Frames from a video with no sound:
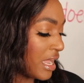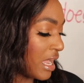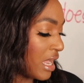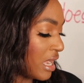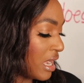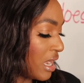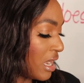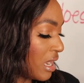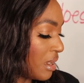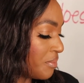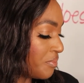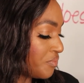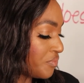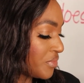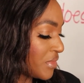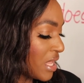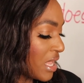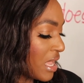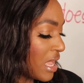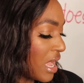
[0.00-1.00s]

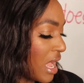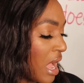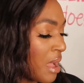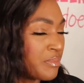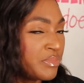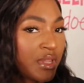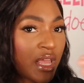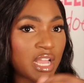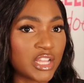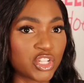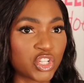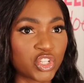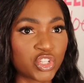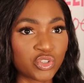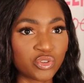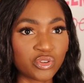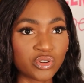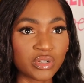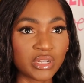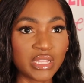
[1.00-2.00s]
I'm not
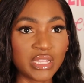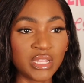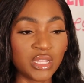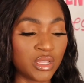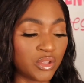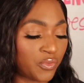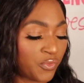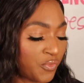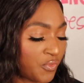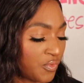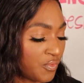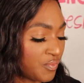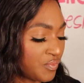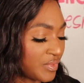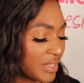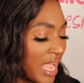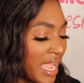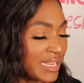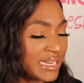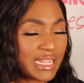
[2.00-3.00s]
sure if
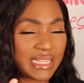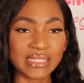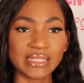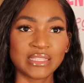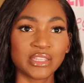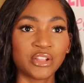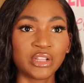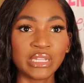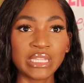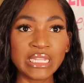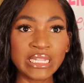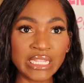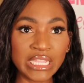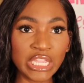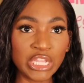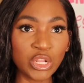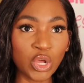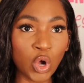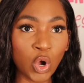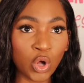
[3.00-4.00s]
I necessarily
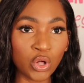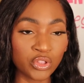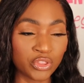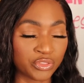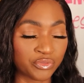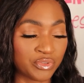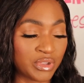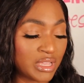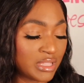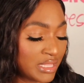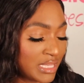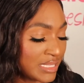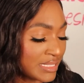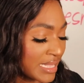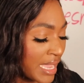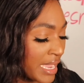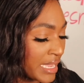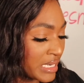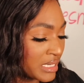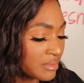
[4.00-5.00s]
need all three of these
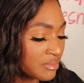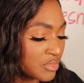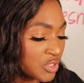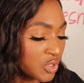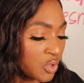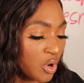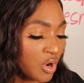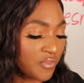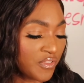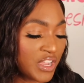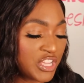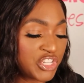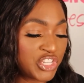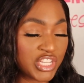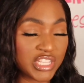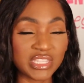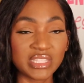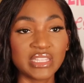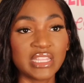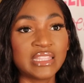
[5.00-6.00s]
items or if I
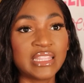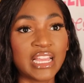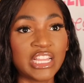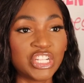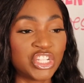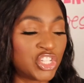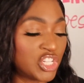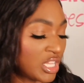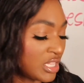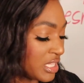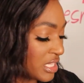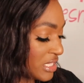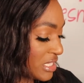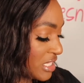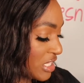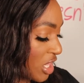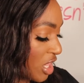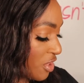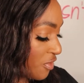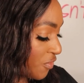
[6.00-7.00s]
just need that gel
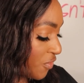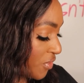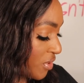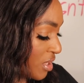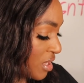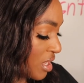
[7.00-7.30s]
itself.